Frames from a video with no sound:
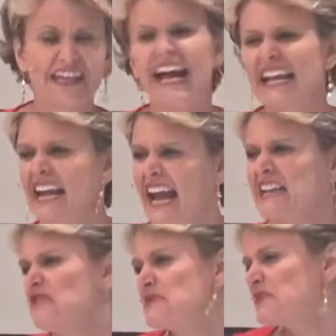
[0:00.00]
I, I
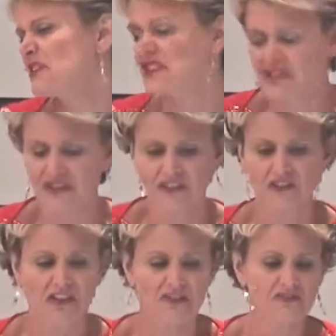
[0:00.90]
knew it was a shirt or
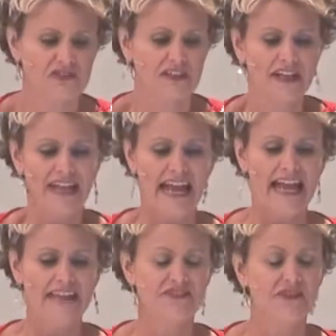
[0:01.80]
clothes, or,
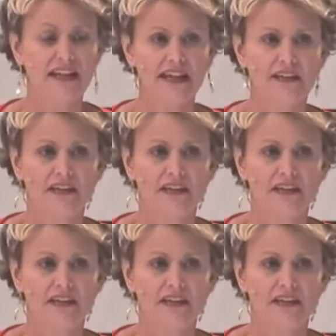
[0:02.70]
and so then I,